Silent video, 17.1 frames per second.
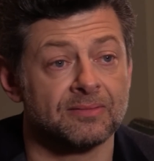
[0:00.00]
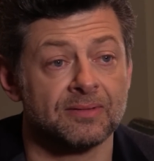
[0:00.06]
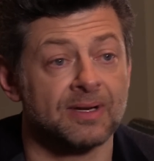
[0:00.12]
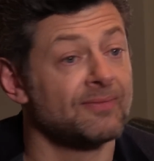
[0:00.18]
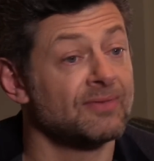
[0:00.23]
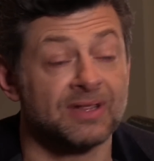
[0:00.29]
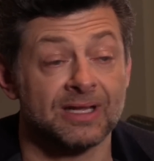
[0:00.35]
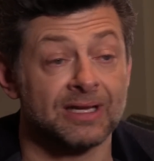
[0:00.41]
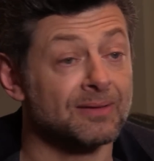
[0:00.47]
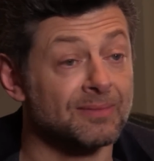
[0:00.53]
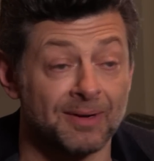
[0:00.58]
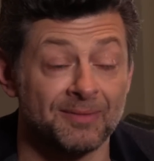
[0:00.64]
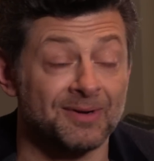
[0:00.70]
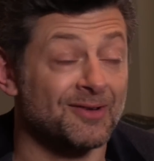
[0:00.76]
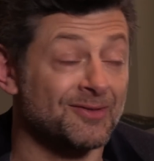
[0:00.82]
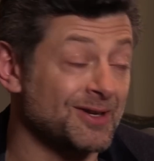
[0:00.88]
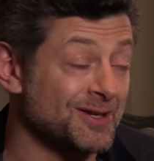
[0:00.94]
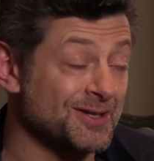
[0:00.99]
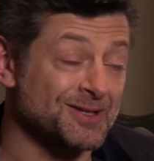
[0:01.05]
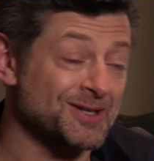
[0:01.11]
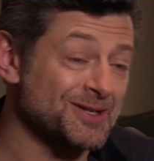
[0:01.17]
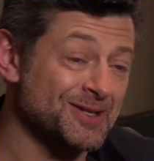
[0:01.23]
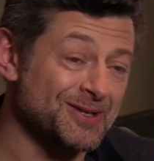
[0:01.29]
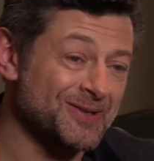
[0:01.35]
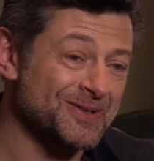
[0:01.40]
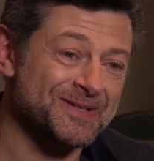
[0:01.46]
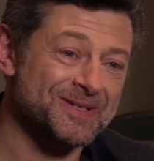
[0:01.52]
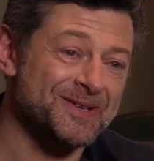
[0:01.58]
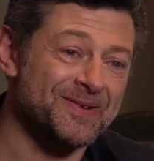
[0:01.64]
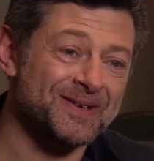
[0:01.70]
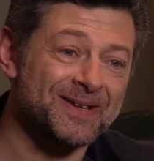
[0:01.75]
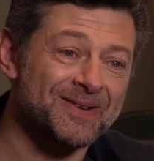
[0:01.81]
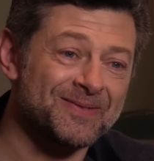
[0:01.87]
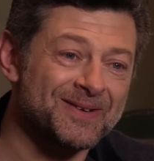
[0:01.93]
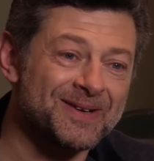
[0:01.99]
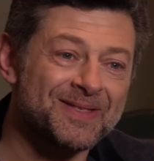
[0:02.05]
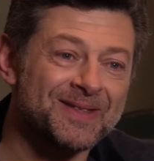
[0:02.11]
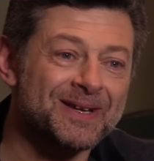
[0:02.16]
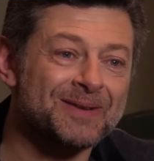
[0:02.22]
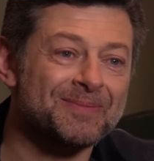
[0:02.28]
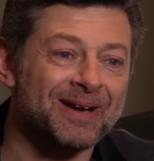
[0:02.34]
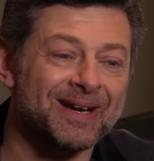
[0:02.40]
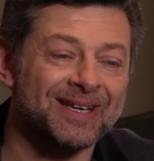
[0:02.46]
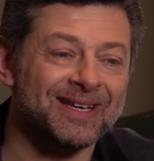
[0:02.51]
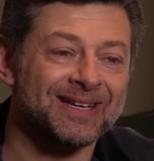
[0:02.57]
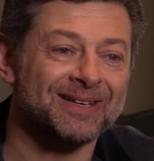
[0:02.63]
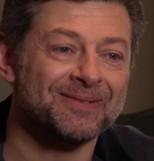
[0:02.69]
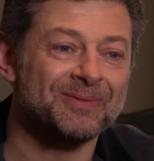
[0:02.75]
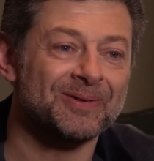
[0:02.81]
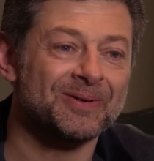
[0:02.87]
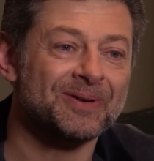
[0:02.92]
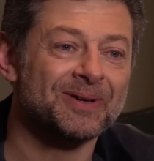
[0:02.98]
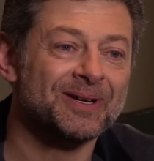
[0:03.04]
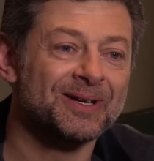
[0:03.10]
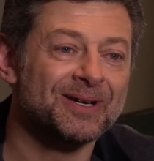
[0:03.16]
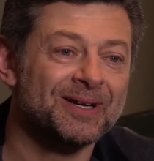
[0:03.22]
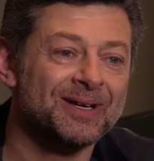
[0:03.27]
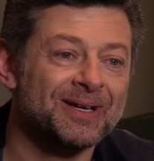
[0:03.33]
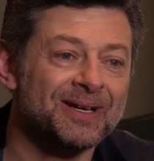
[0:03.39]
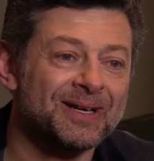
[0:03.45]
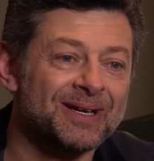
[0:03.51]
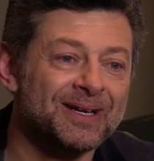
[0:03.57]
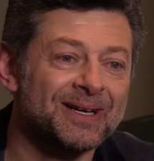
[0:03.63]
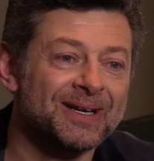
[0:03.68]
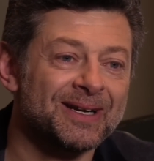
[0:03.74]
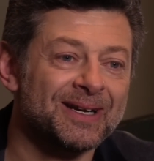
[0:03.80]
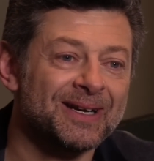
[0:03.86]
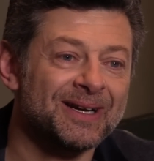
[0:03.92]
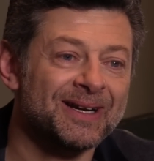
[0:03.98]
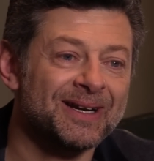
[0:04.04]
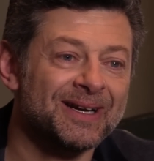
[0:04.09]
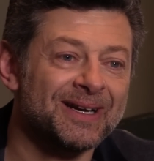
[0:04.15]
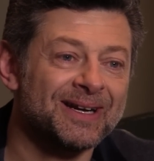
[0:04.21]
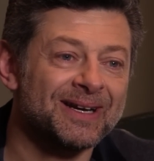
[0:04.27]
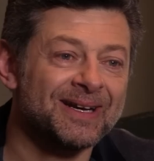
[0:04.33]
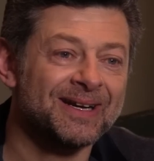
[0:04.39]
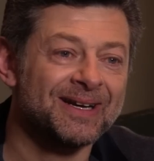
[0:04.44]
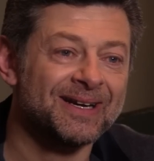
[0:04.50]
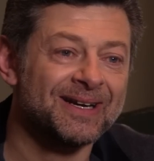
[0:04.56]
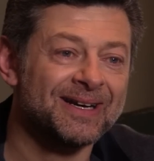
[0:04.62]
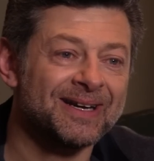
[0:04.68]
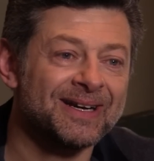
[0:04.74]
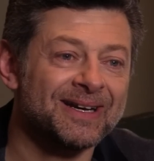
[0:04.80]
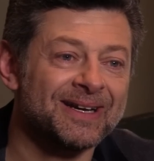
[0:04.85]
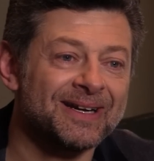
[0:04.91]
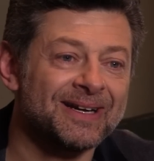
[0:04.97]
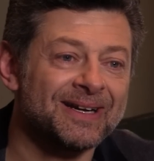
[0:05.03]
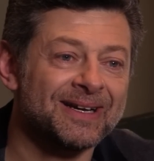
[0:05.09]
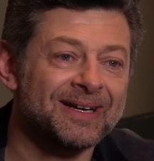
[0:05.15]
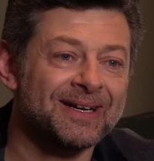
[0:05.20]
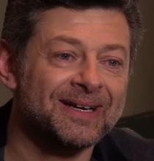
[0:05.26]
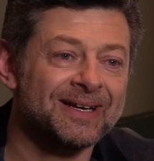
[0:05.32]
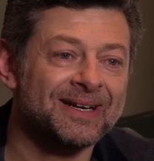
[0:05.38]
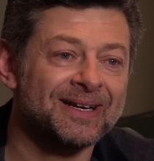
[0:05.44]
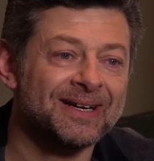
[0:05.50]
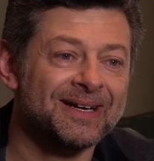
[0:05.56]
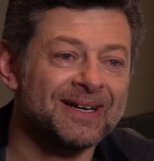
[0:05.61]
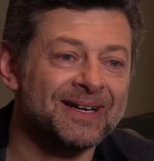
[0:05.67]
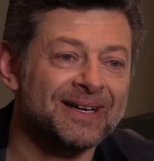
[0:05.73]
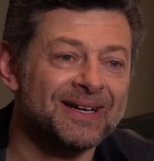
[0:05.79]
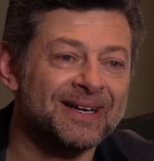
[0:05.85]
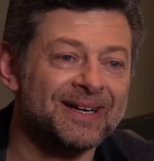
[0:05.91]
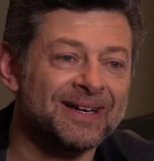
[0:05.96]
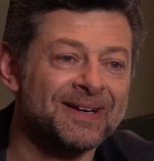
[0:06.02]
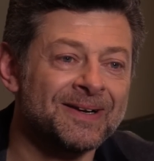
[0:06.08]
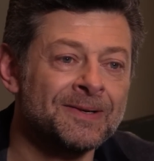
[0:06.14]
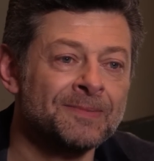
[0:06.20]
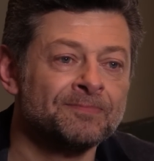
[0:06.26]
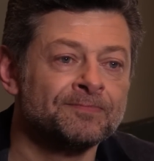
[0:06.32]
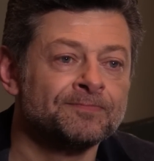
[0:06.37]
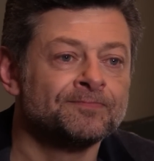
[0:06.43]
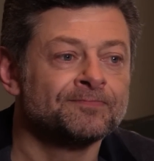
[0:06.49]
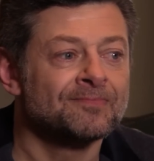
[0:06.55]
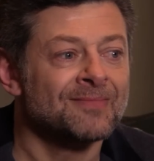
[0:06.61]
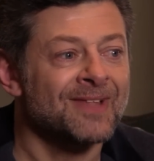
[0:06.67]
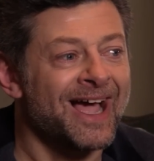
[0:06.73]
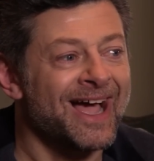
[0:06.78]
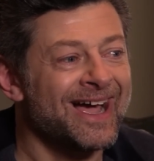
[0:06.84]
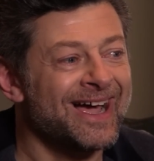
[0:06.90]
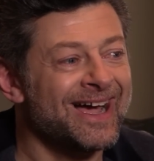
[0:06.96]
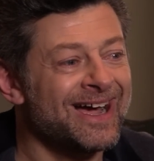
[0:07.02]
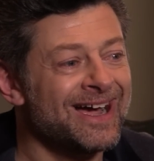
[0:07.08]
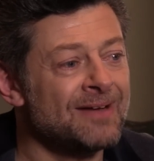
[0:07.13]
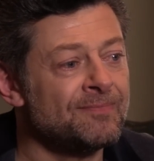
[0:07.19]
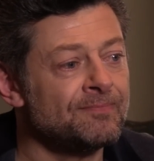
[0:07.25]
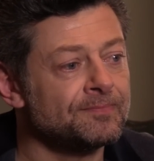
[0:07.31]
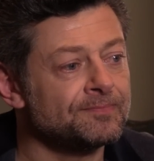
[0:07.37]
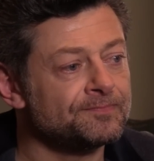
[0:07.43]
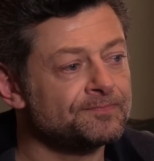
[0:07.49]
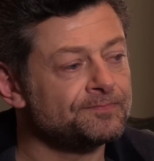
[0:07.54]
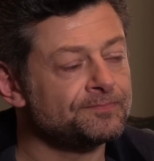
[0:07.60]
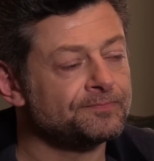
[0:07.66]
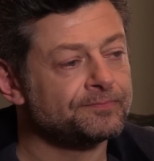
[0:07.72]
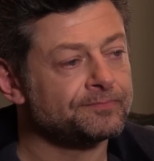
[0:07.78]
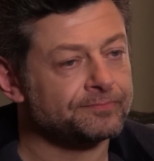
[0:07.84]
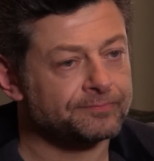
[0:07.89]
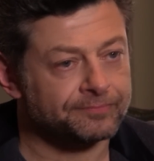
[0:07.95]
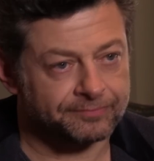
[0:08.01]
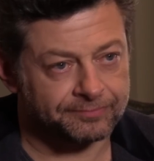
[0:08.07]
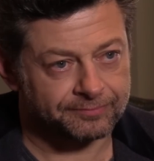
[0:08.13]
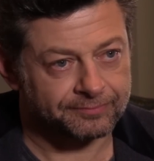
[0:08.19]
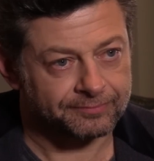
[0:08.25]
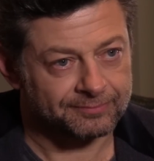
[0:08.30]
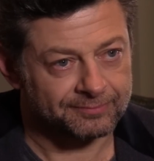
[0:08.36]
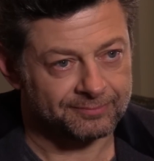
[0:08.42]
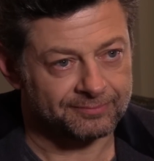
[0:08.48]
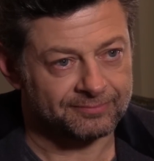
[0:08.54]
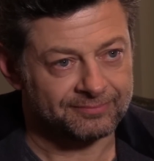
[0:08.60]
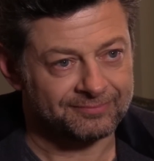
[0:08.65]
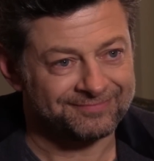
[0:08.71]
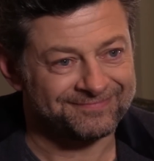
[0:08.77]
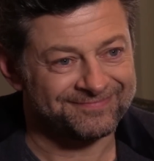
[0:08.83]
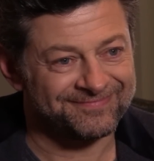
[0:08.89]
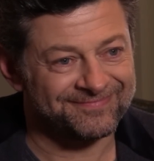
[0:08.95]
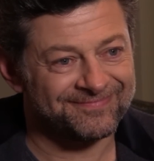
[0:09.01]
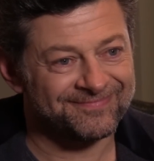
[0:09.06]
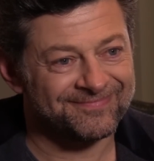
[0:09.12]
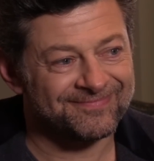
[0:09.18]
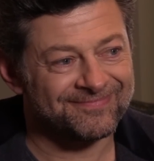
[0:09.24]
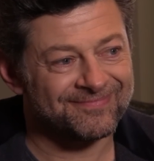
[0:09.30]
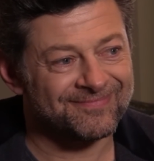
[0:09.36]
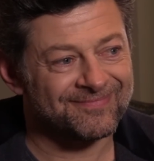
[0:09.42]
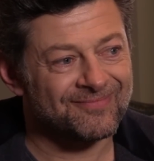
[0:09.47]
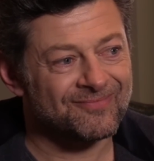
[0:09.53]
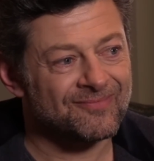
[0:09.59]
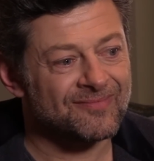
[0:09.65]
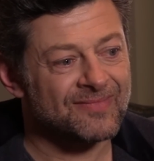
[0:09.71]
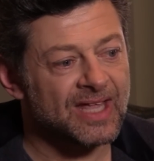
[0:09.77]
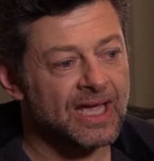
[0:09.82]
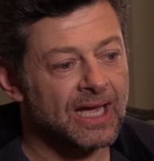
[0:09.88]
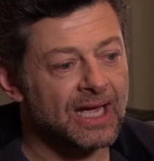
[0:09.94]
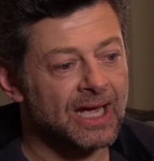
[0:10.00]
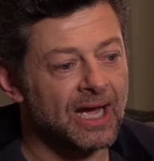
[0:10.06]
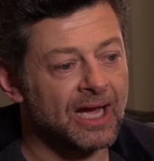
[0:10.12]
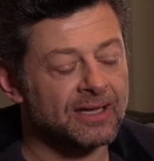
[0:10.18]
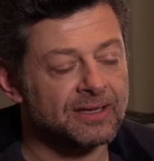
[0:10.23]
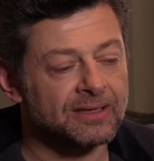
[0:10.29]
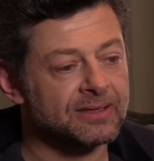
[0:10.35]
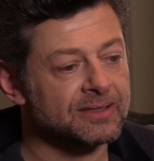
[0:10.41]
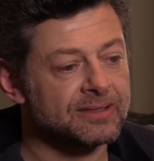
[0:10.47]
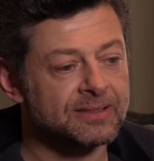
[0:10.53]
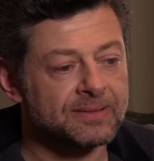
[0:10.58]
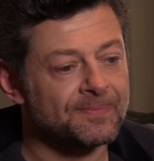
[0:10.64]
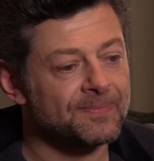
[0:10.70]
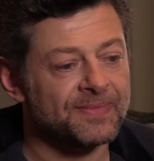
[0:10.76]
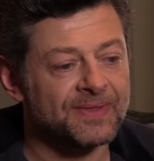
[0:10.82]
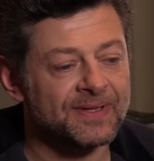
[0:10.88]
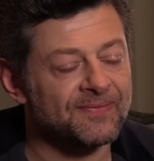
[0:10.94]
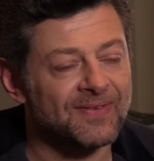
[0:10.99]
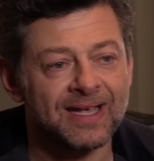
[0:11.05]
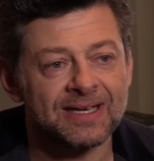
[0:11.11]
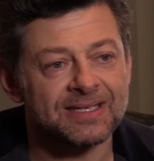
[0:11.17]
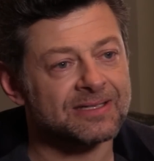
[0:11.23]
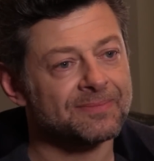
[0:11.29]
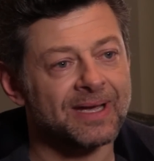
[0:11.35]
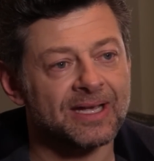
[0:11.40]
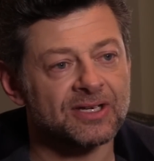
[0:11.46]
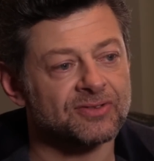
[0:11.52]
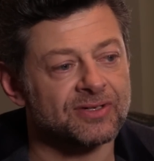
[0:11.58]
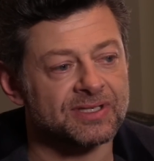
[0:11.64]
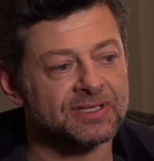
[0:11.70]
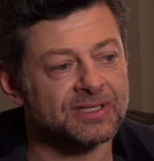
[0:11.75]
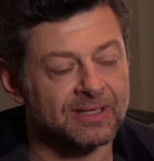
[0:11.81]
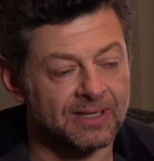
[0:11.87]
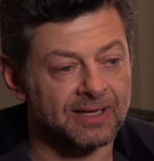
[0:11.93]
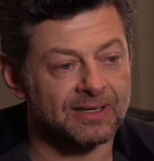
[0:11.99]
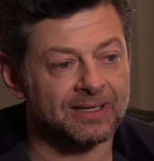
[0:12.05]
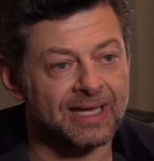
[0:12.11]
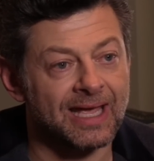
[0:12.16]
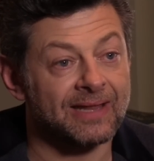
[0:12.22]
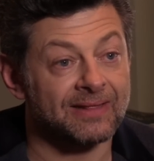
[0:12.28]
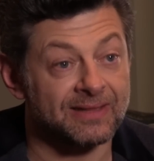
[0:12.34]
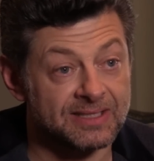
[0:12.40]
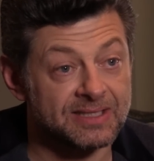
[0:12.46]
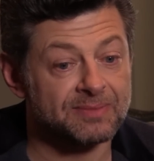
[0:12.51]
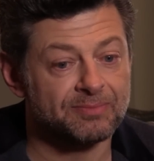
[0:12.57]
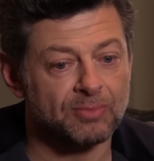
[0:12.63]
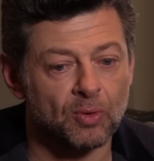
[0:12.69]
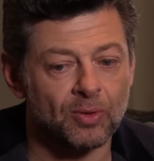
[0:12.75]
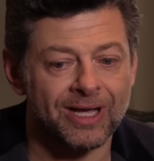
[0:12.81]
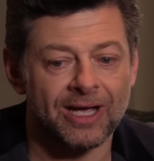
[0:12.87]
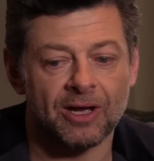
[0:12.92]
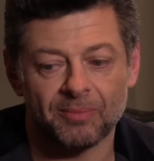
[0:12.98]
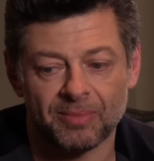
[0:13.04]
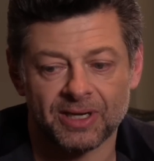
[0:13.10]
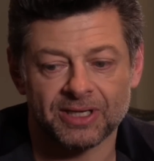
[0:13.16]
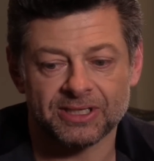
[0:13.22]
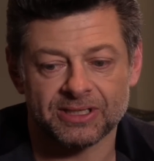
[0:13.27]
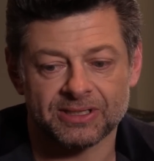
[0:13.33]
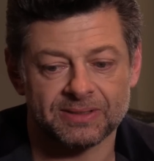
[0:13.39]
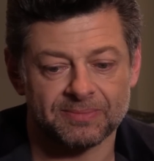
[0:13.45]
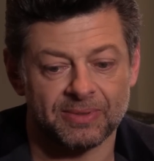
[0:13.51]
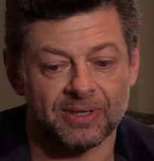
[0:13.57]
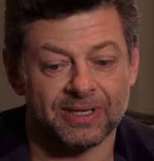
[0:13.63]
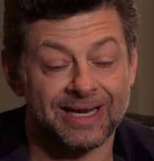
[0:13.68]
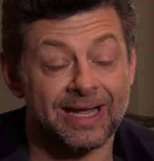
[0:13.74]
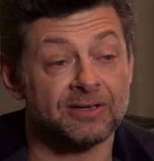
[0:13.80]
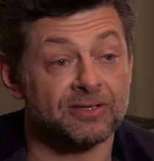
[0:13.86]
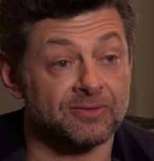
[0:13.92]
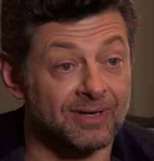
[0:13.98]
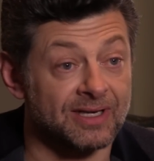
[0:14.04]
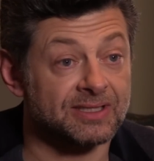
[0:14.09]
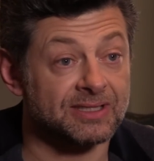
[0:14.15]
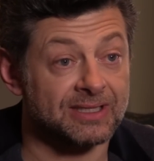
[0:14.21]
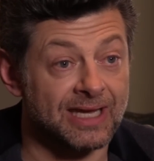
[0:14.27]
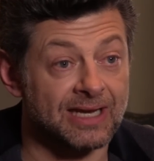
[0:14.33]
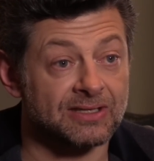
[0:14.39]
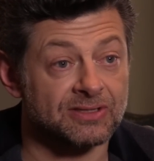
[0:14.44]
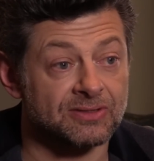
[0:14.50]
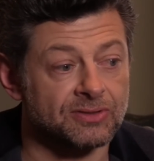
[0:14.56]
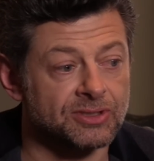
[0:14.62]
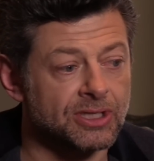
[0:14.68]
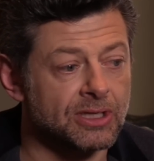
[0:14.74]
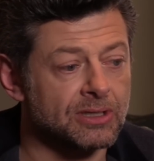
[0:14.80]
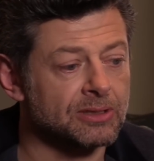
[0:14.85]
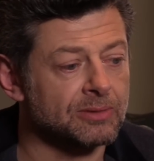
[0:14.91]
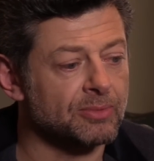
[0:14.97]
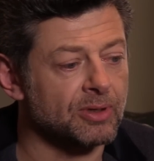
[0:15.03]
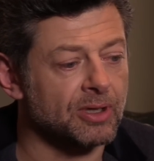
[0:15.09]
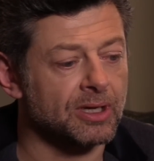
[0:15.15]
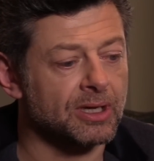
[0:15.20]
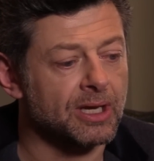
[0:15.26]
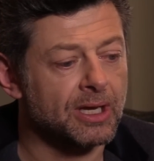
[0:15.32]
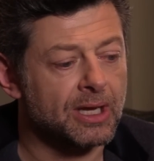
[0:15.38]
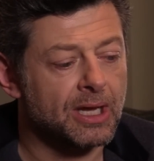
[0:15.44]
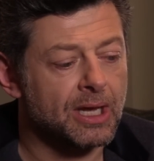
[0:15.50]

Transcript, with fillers: Ever think. I mean, I've done it such a lot, so I don't really think about it anymore. Do you, as Andy, lead the other apes or actors um, in in terms of just getting used to the working within this? The fact of the matter is, and, and again, this is borne out by just by now directing the actors on Jungle Book.